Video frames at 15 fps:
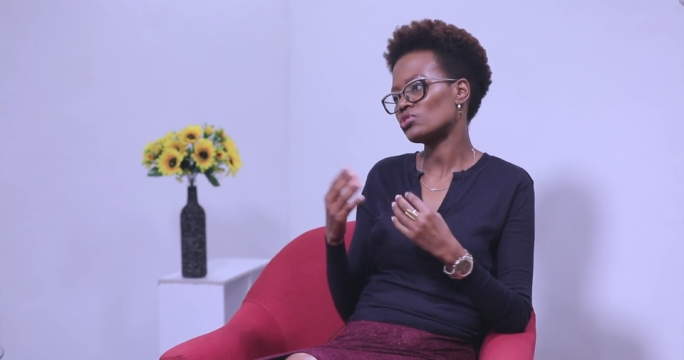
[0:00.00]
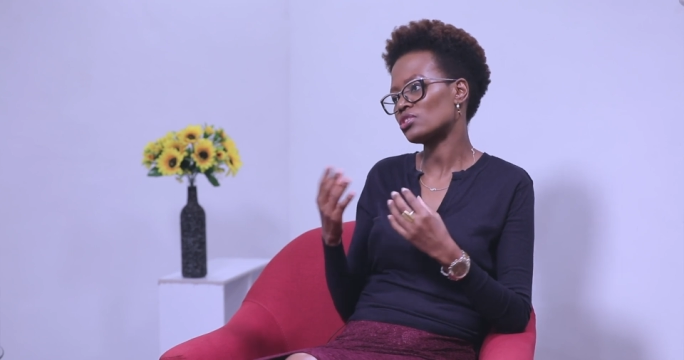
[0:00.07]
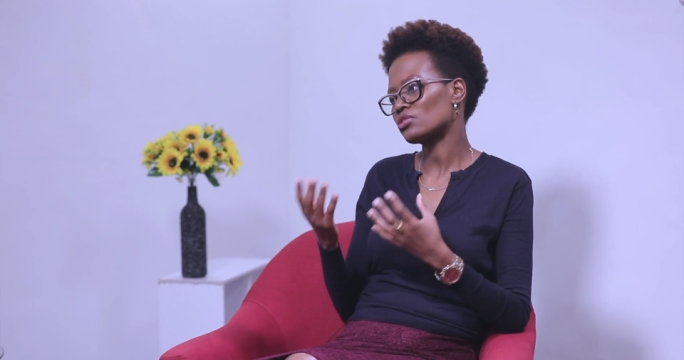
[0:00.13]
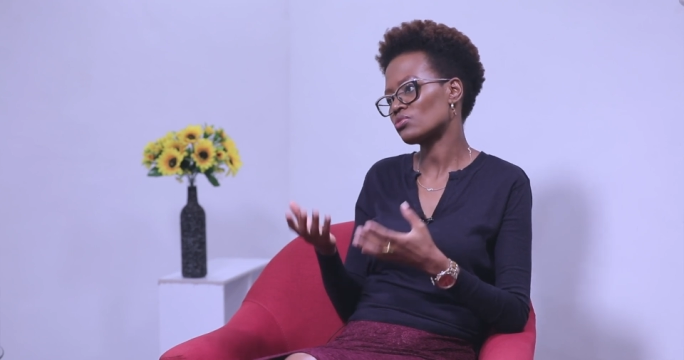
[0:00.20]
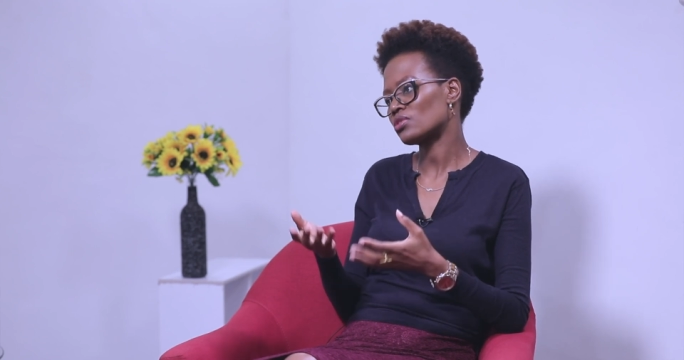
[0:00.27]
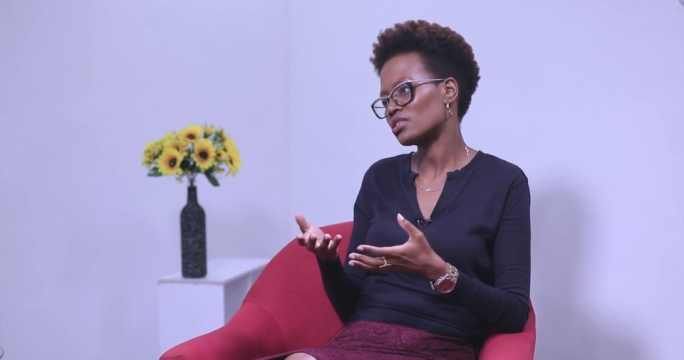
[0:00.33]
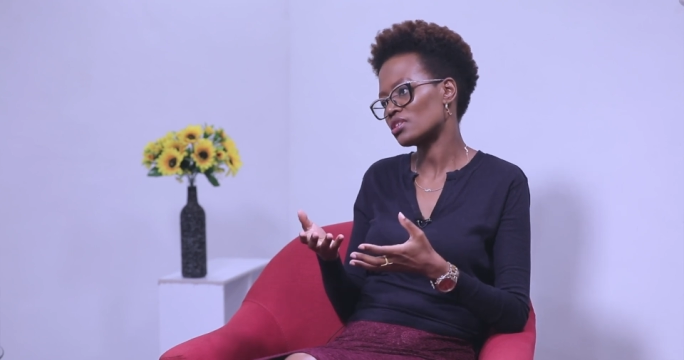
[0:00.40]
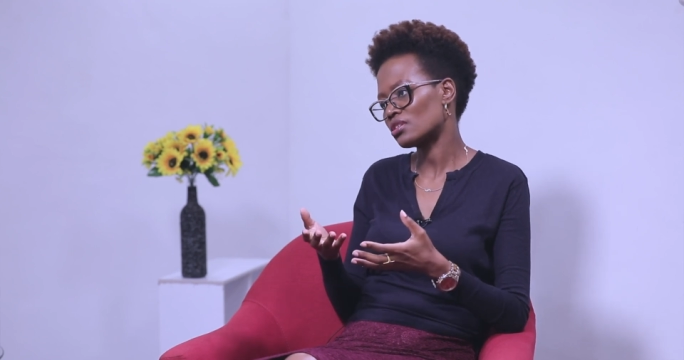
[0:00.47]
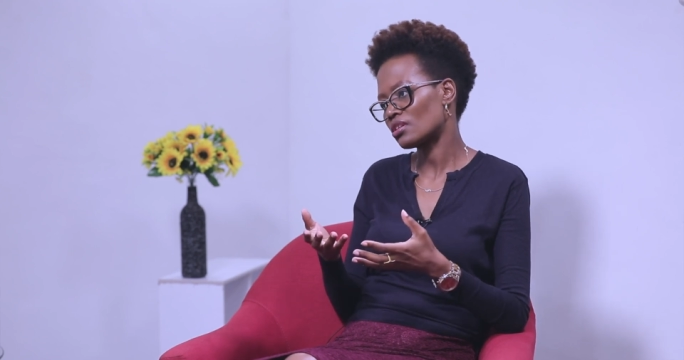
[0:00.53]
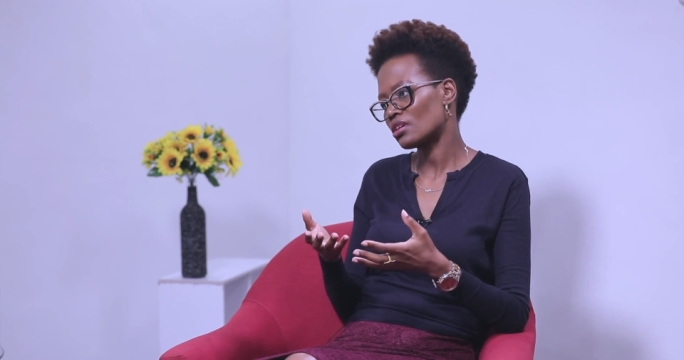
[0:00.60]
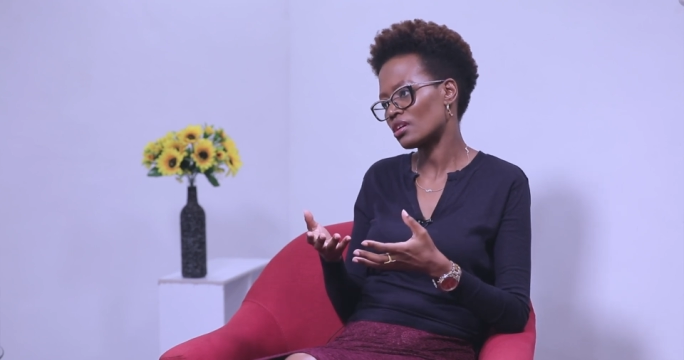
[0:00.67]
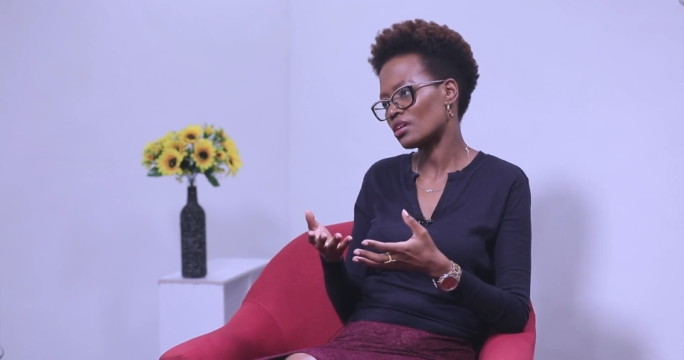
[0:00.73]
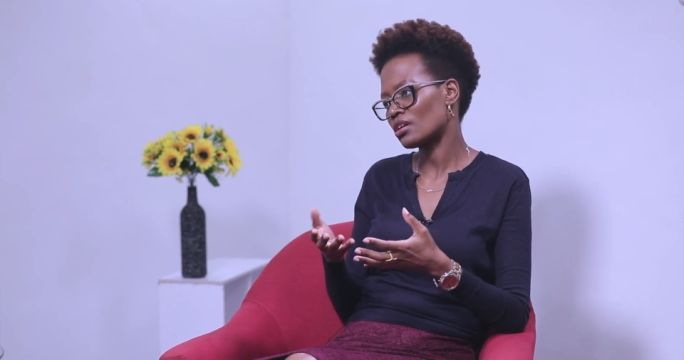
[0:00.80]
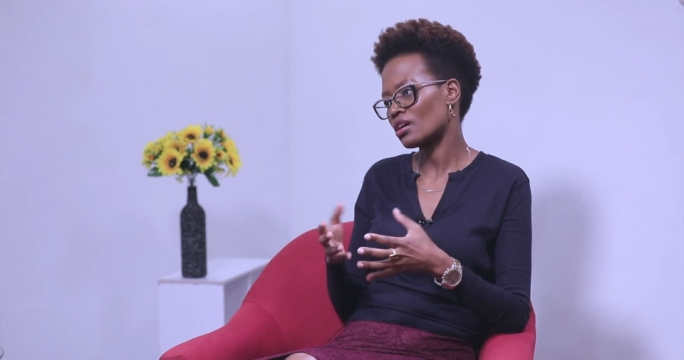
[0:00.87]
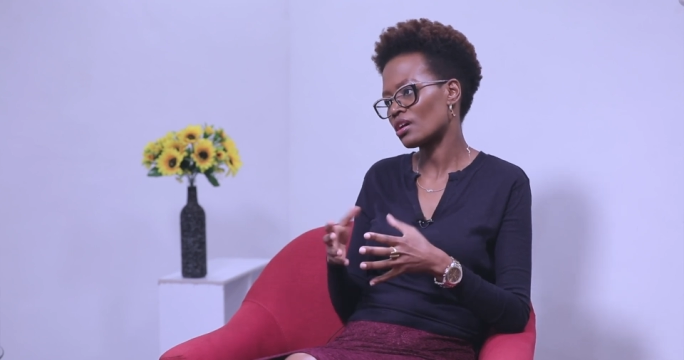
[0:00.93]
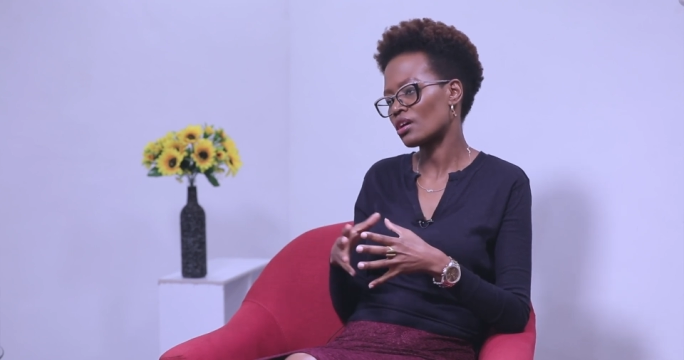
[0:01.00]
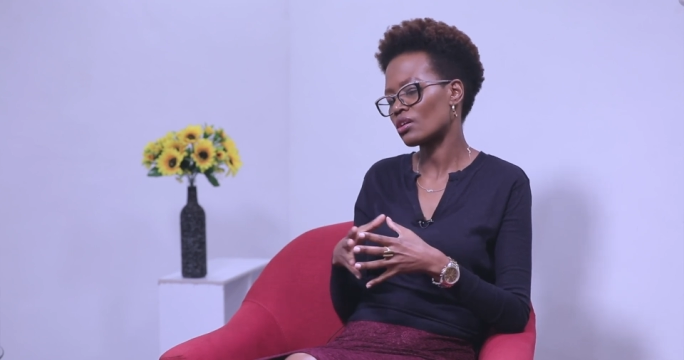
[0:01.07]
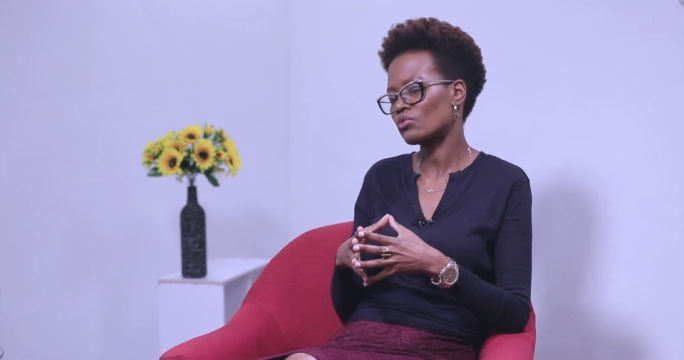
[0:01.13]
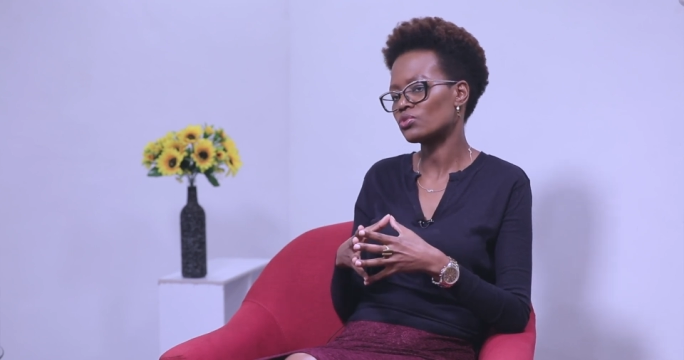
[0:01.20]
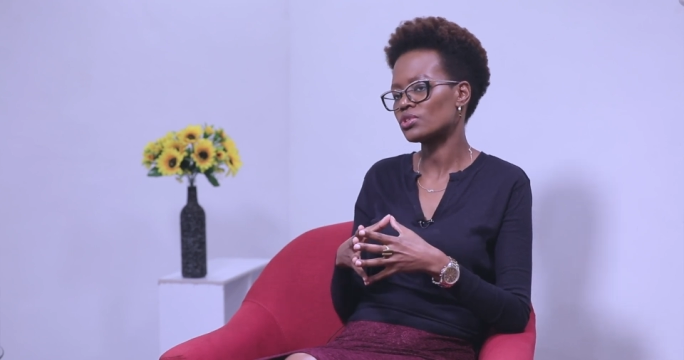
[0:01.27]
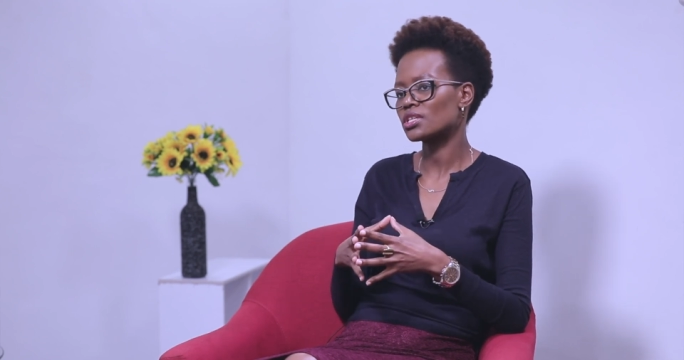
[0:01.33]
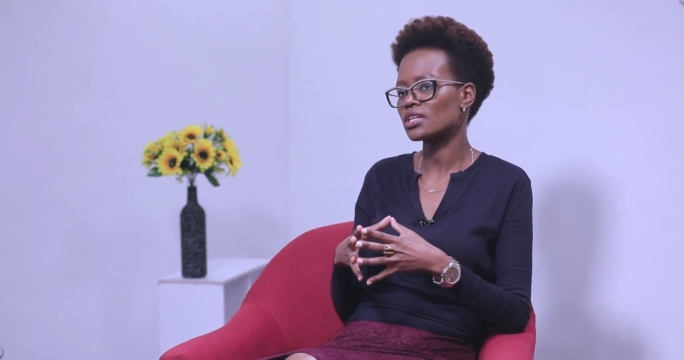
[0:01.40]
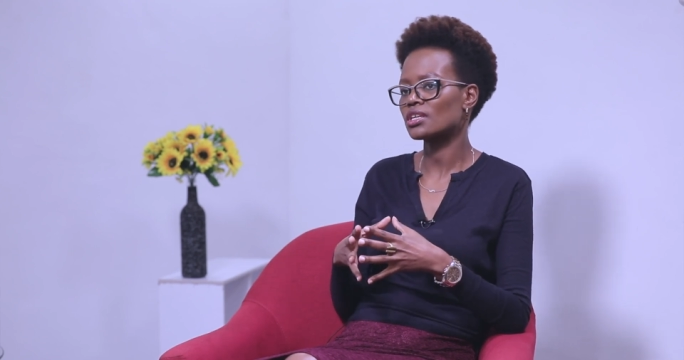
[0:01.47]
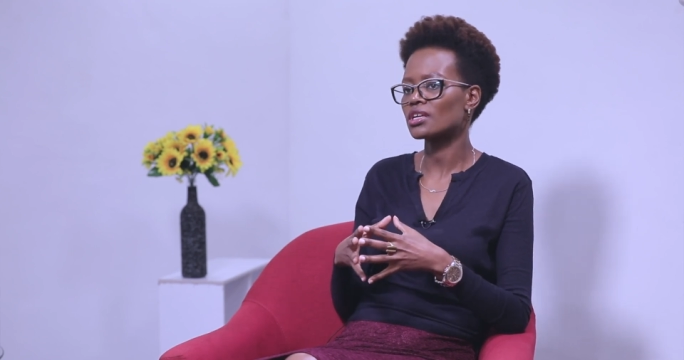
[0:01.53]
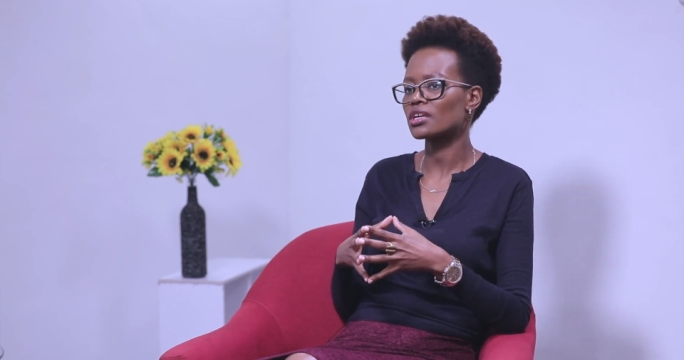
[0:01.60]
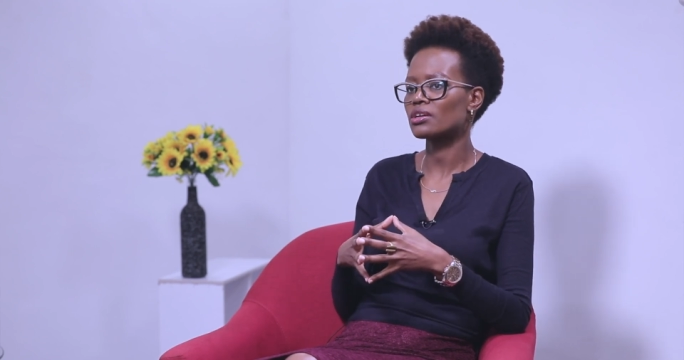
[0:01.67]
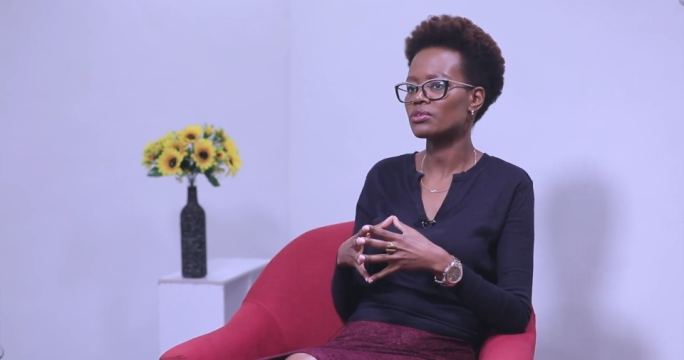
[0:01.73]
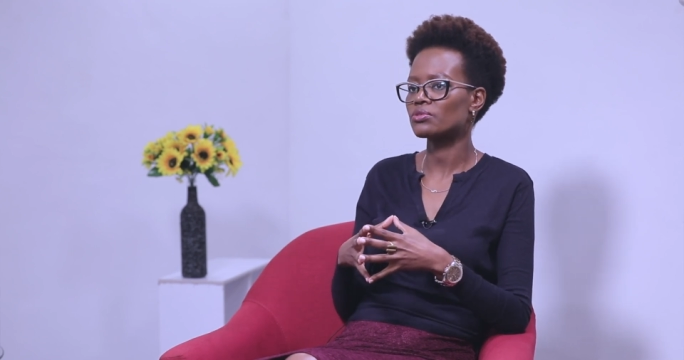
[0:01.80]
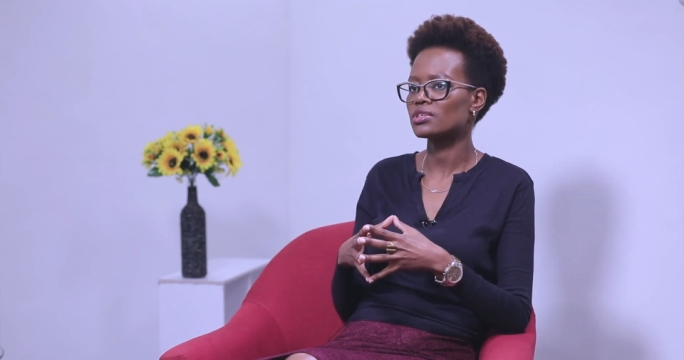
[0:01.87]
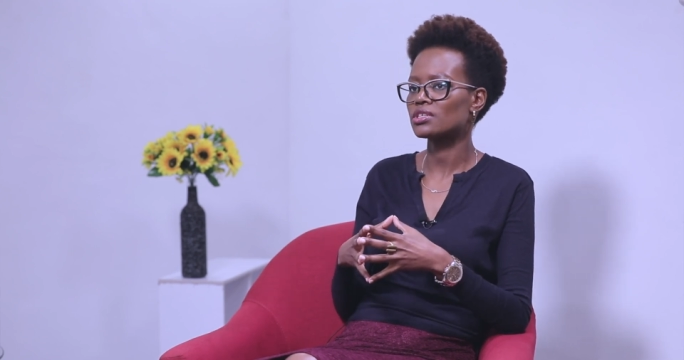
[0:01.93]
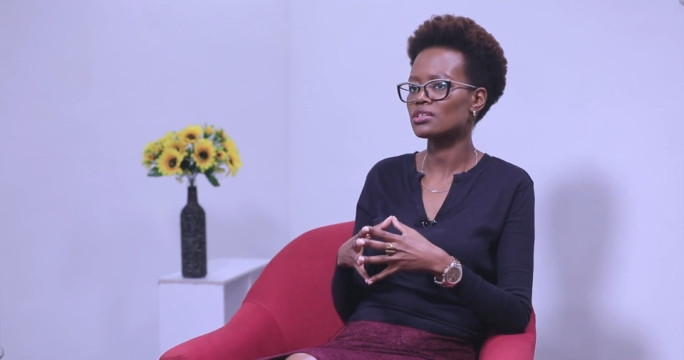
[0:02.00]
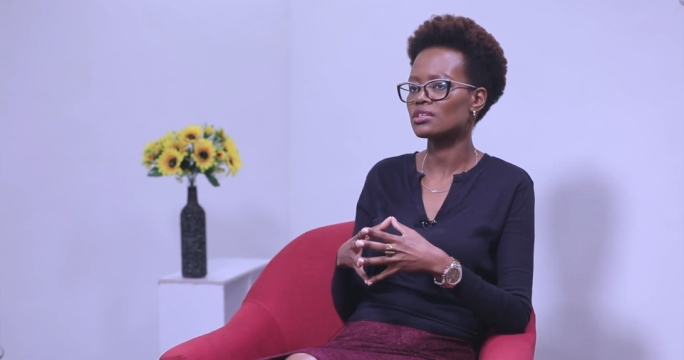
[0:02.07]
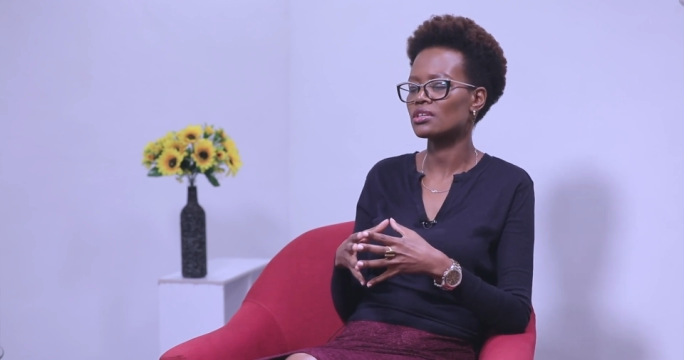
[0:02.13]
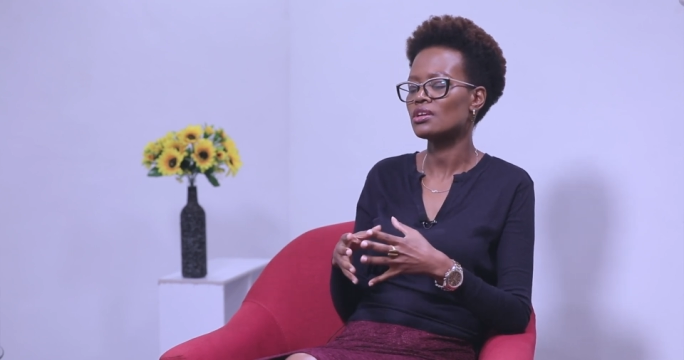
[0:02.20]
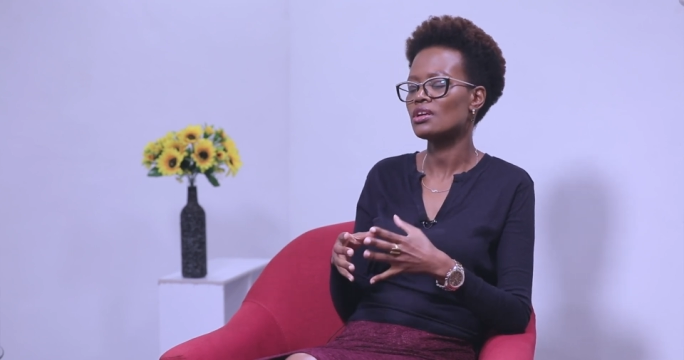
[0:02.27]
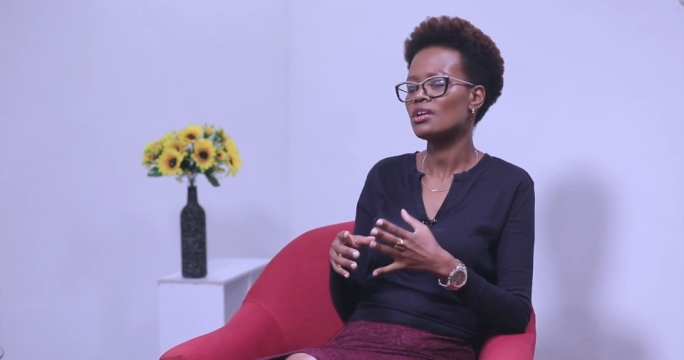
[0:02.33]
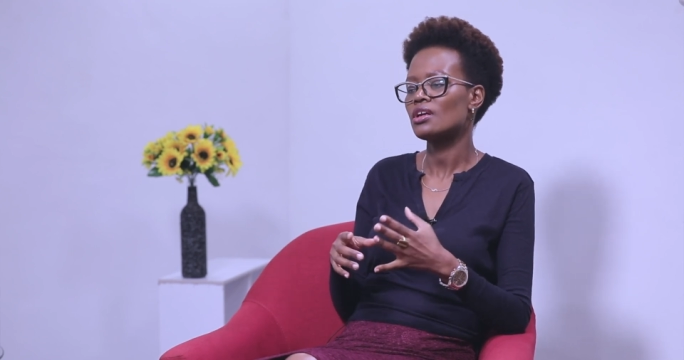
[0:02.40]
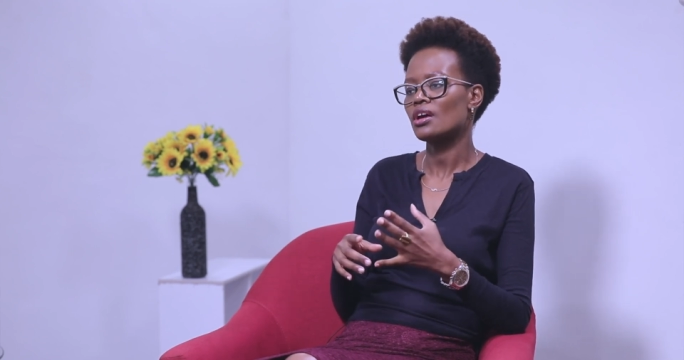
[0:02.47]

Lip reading: you just want a good skincare routine,